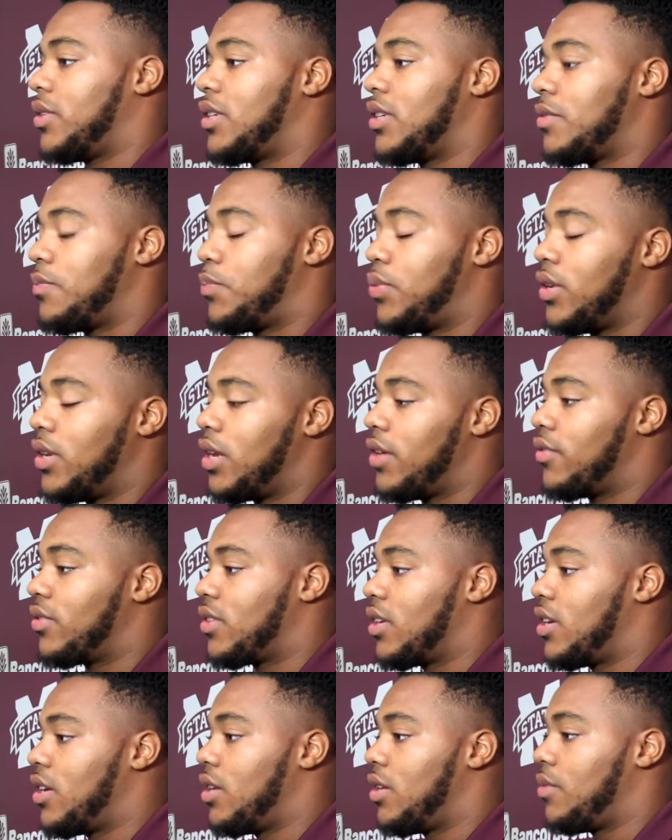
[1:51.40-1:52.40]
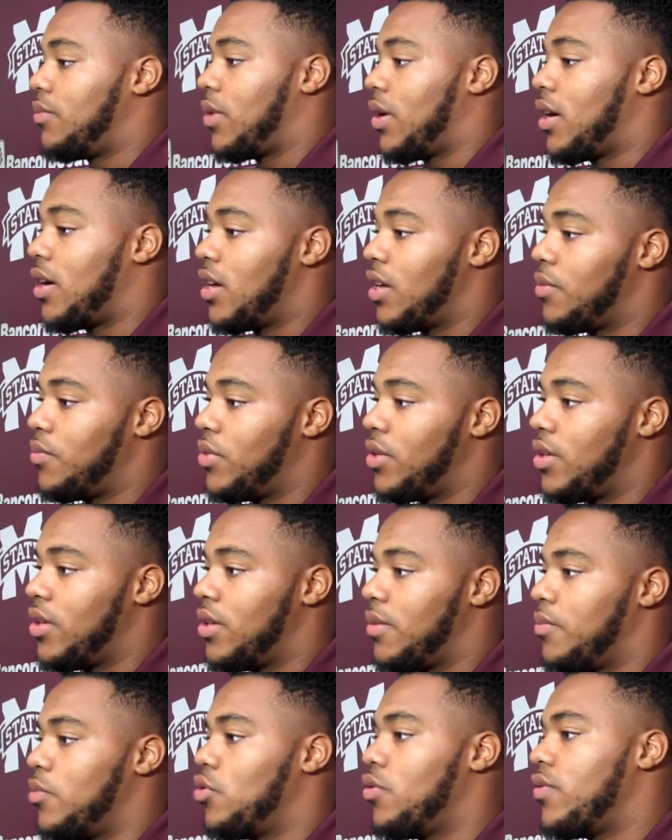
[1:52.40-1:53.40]
just putting everything behind
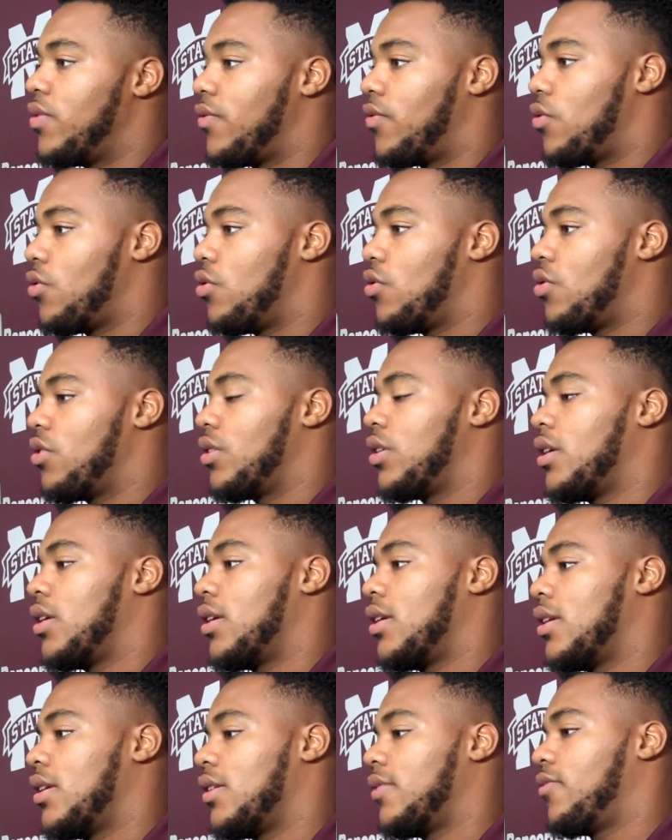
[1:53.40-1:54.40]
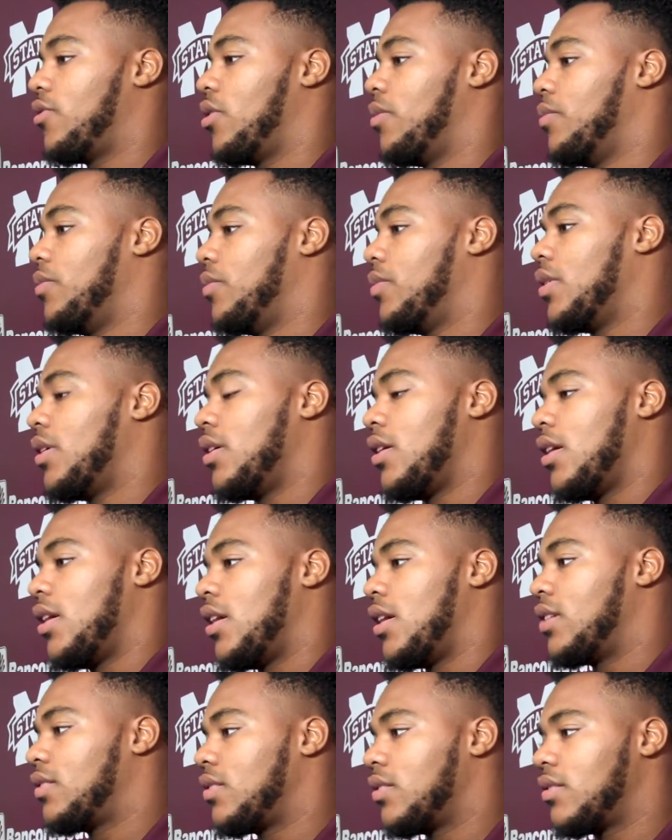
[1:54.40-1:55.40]
me, moving forward from
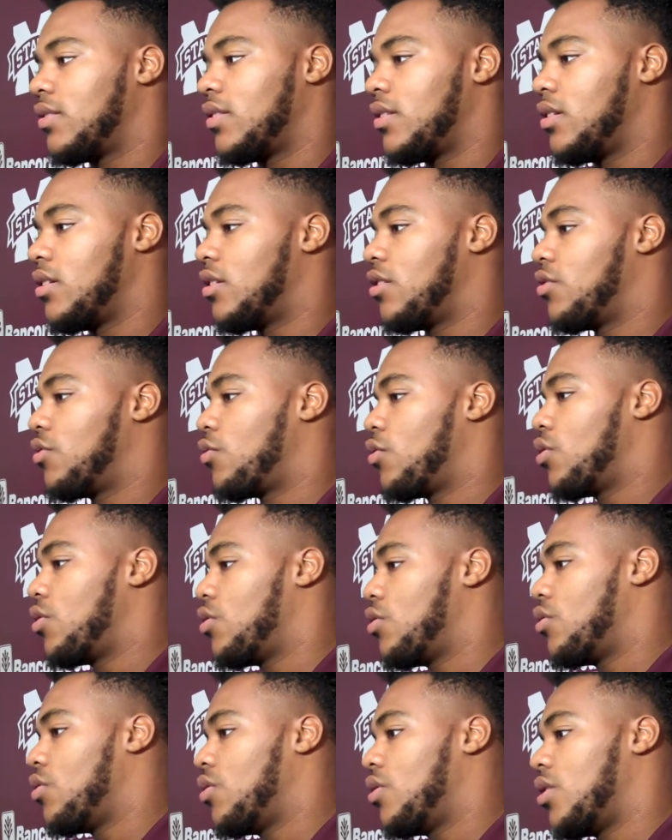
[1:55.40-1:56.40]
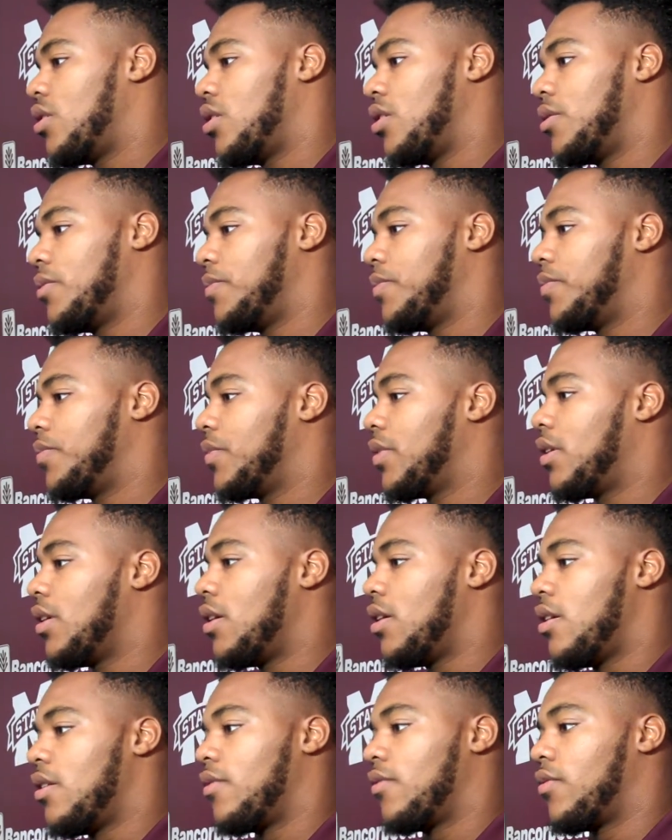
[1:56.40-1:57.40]
SEC on the road,
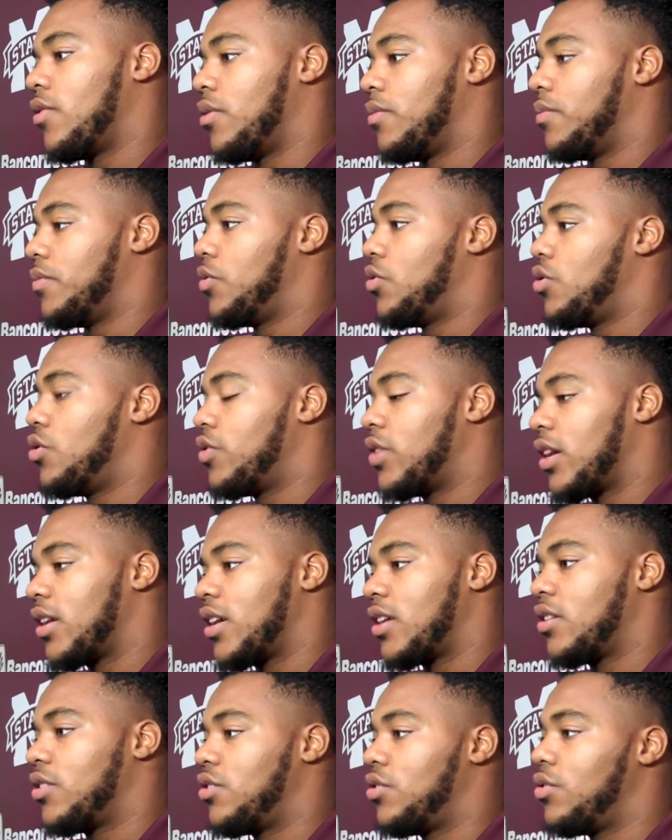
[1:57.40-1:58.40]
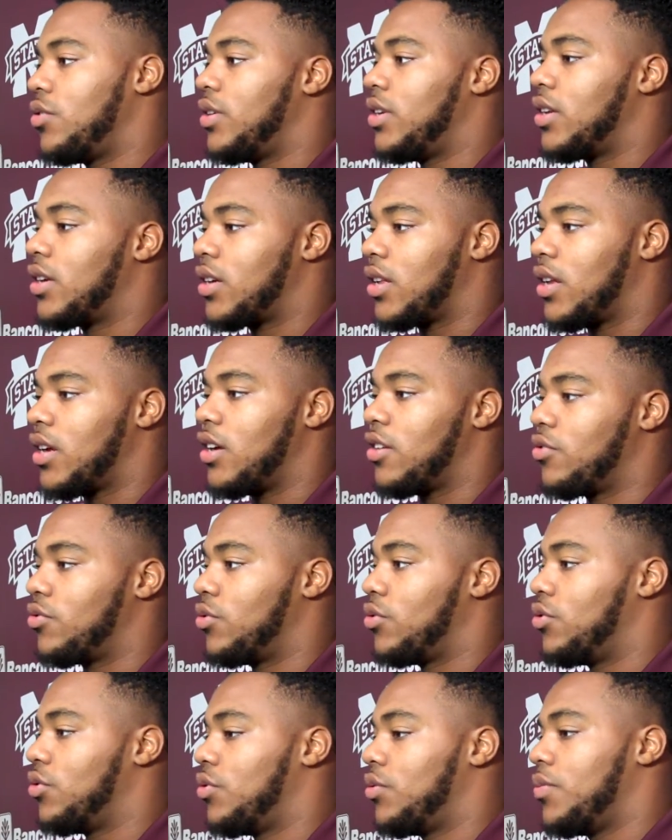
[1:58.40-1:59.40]
from doing what I got to do in the
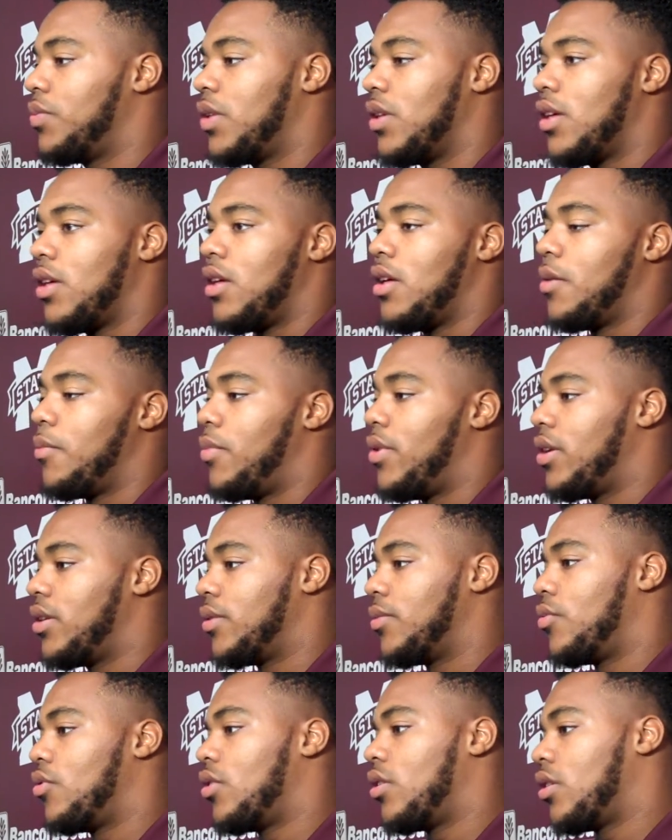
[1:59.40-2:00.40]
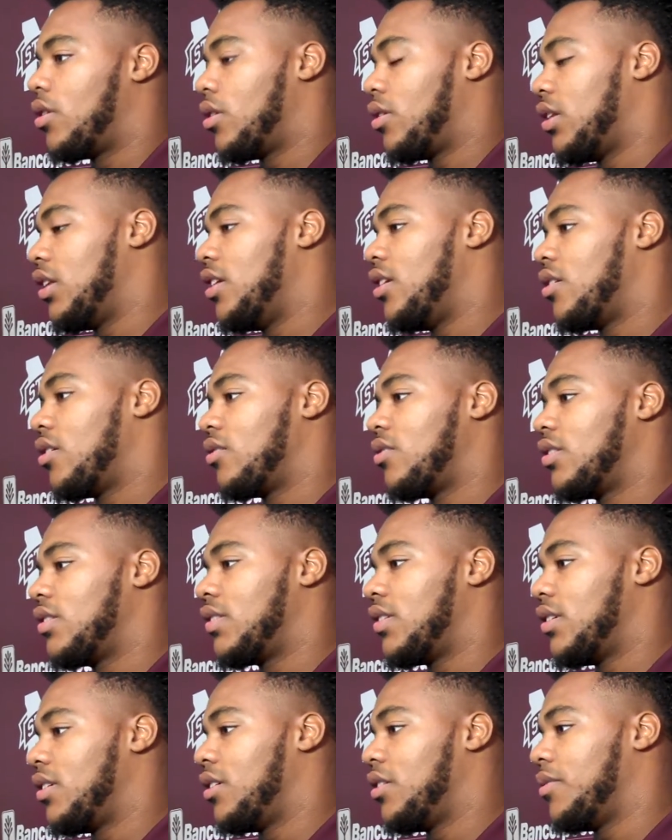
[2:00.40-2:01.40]
classroom, being the leader on the
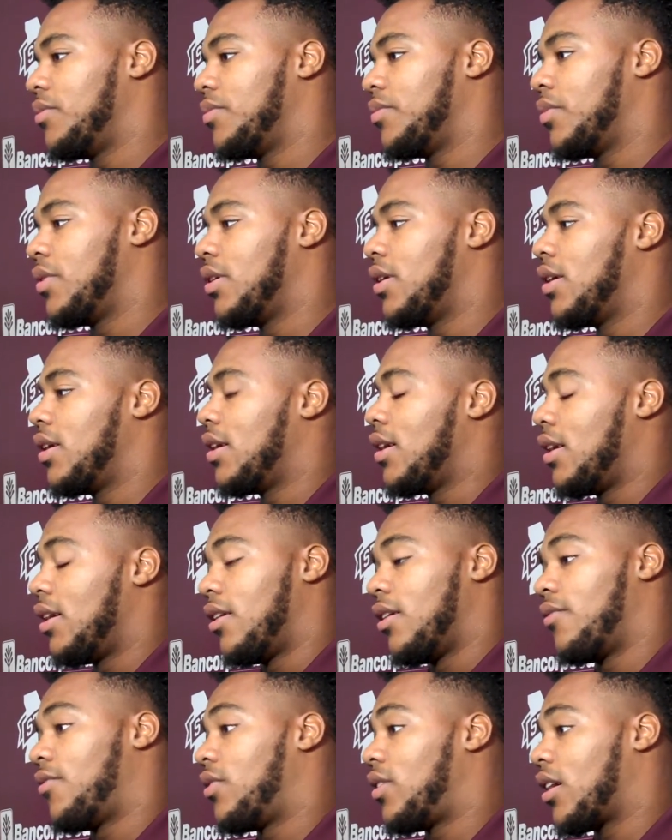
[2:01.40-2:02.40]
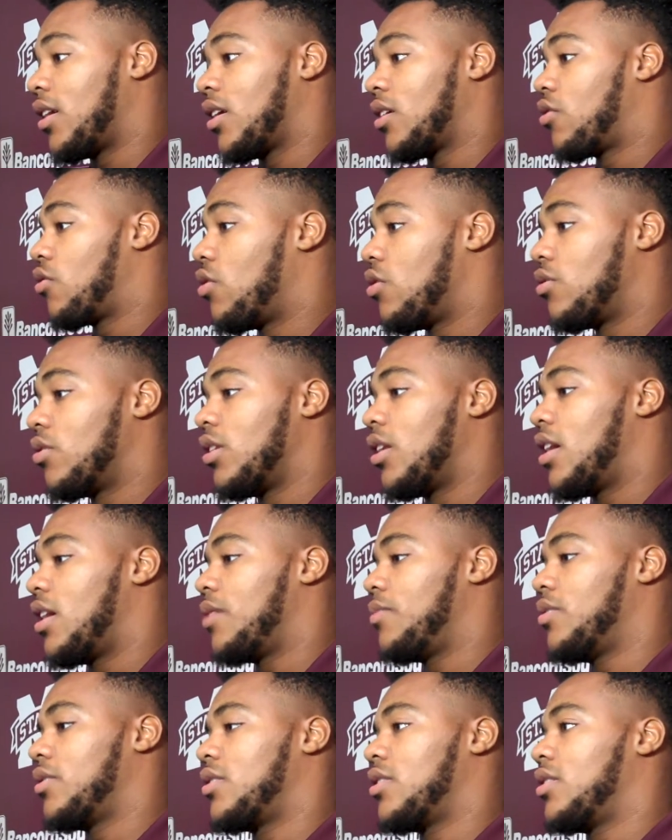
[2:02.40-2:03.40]
team, I feel like grown a
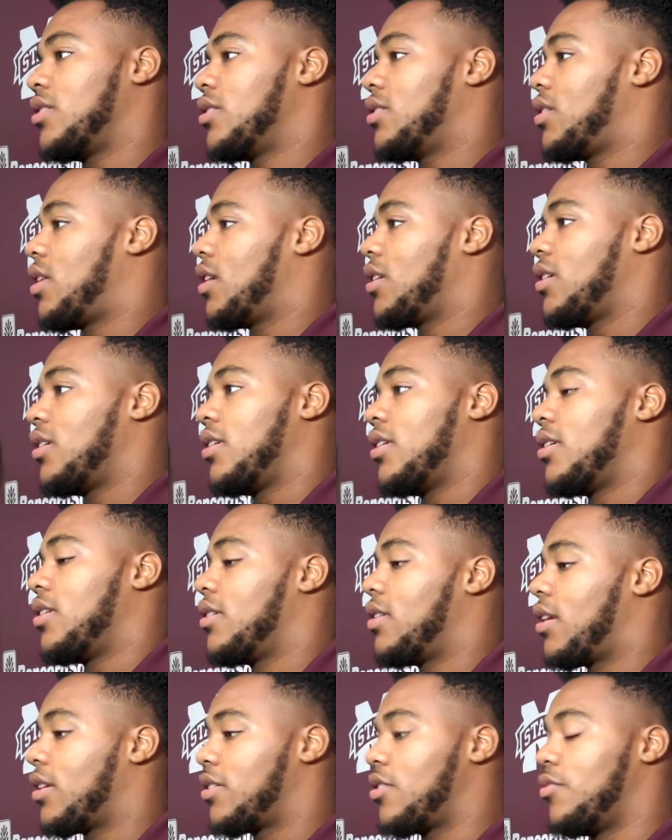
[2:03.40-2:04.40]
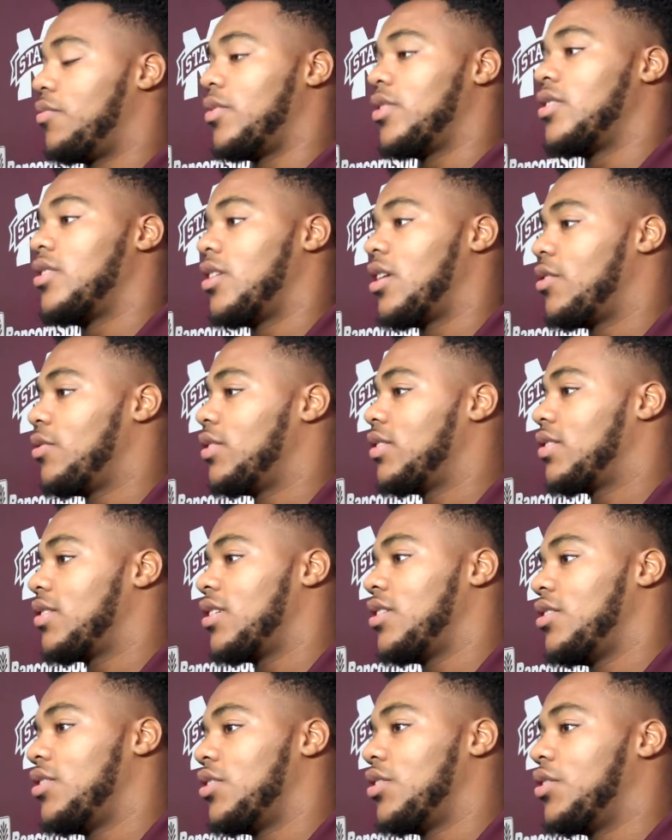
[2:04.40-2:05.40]
lot because, like Coach Mullen always
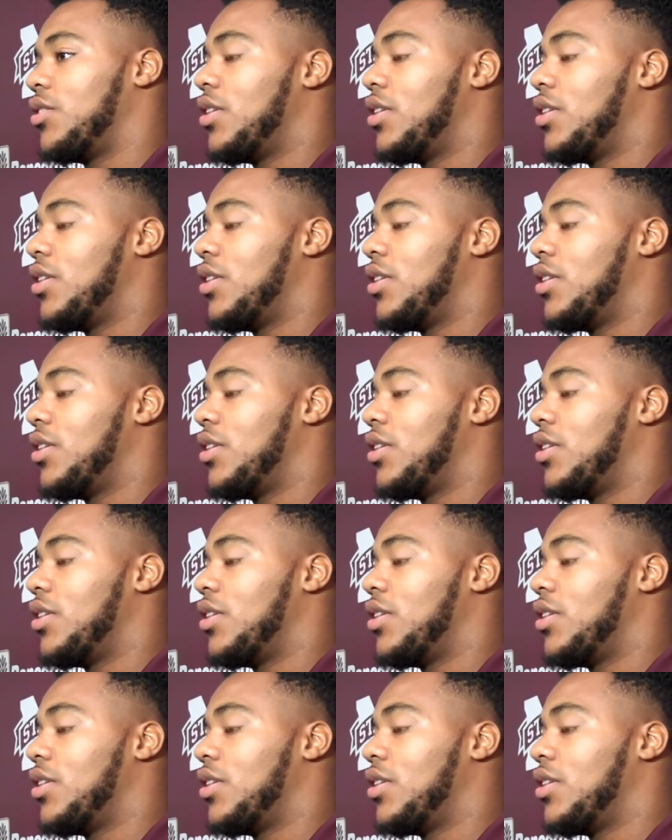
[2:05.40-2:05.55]
say,